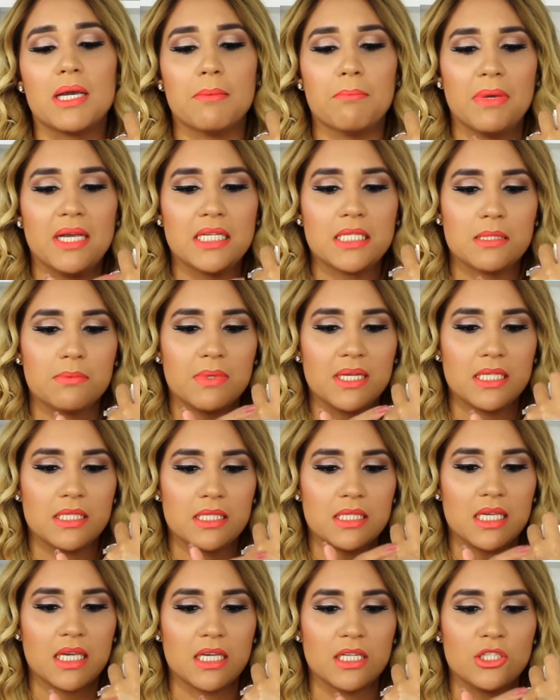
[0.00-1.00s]
It makes my
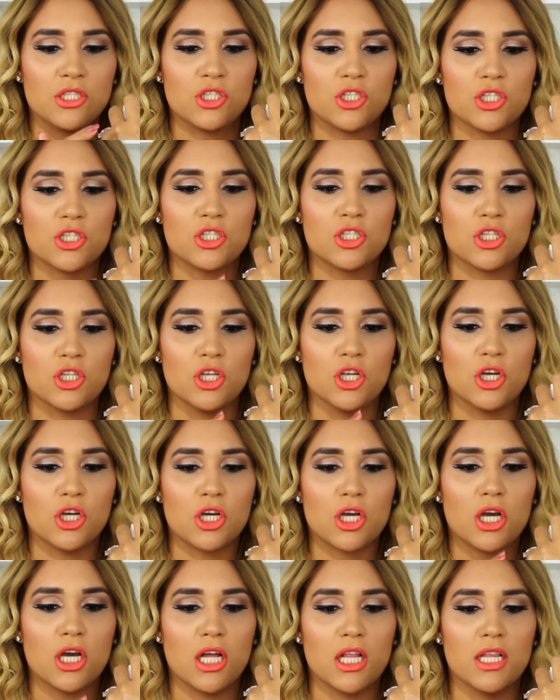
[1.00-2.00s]
skin just
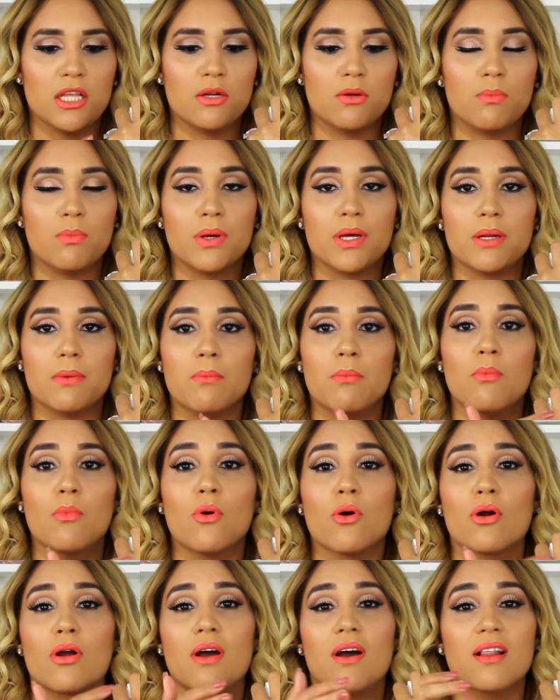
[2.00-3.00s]
look a little bit
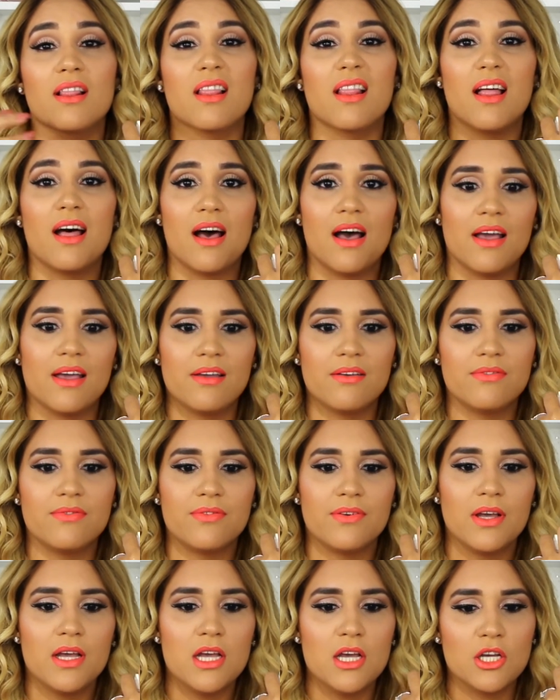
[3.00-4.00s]
more
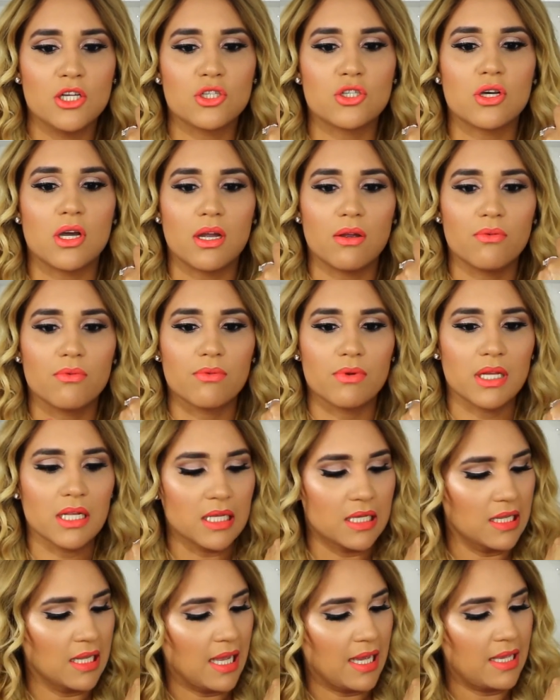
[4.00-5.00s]
alive, so I
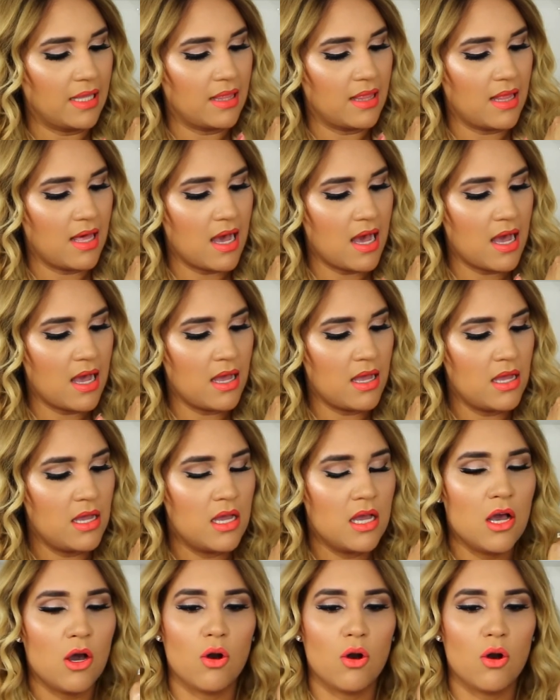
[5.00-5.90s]
really like that.